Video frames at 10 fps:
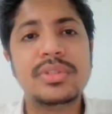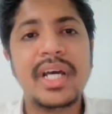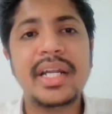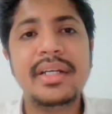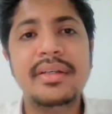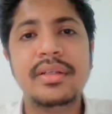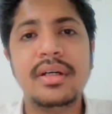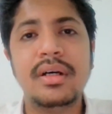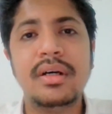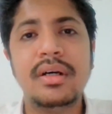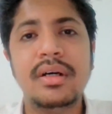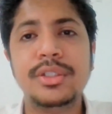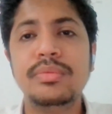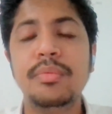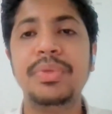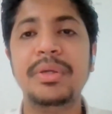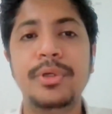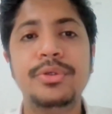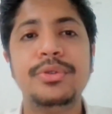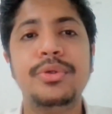so that
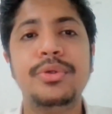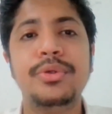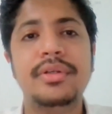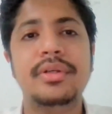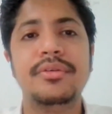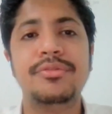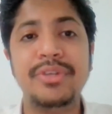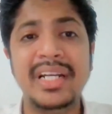people do not